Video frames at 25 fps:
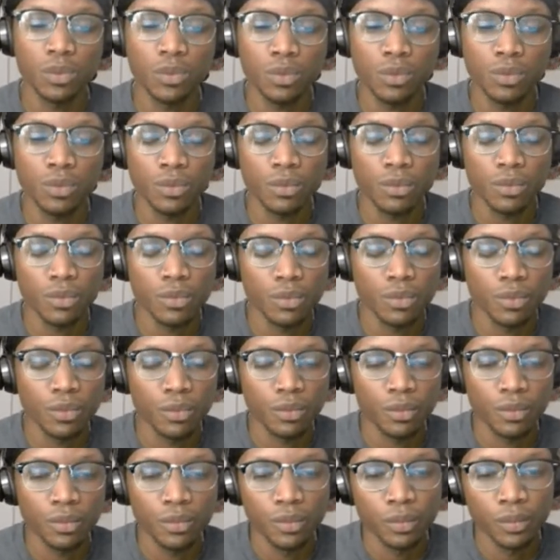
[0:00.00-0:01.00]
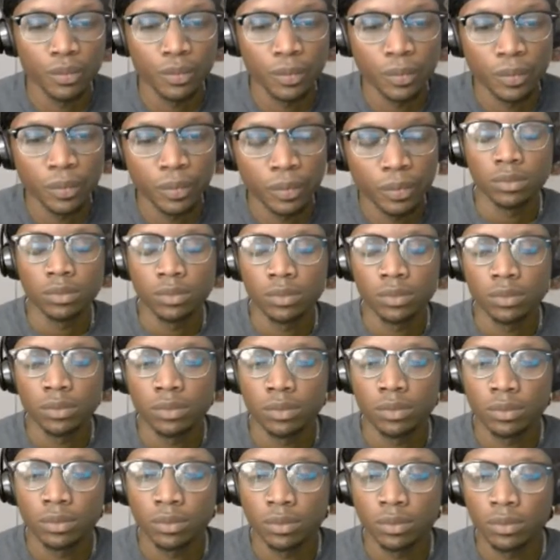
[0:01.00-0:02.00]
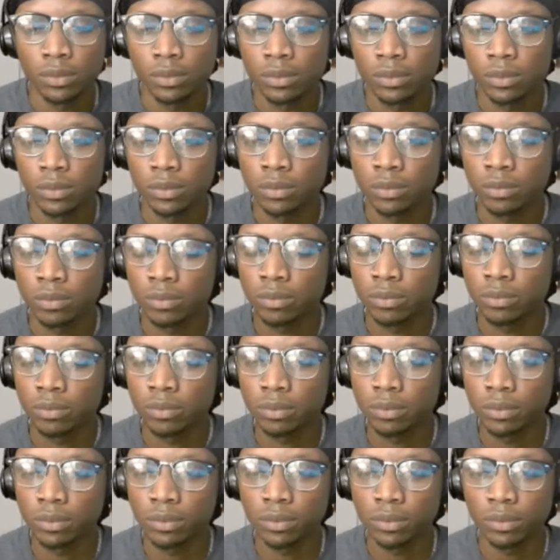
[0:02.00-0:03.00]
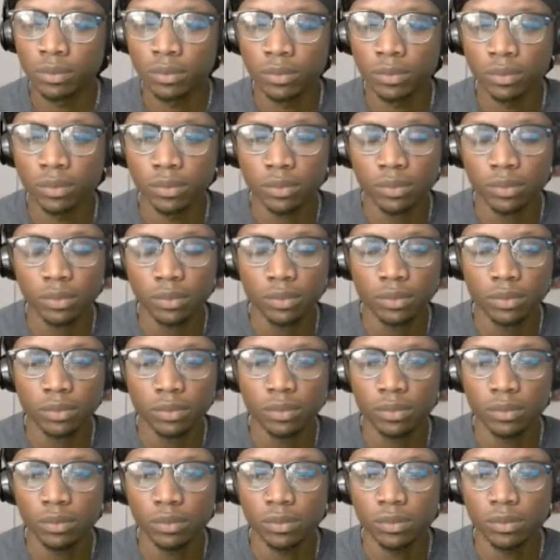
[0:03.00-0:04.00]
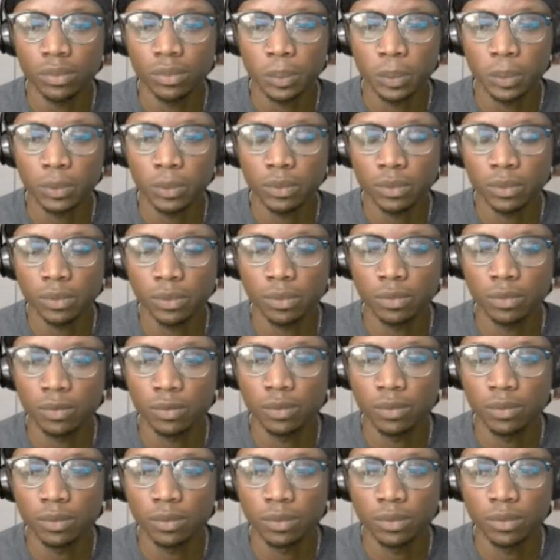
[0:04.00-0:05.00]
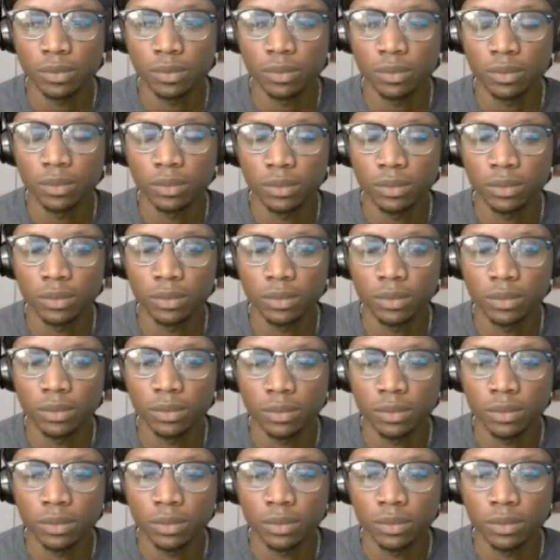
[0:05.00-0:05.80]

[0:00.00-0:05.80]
(not speaking)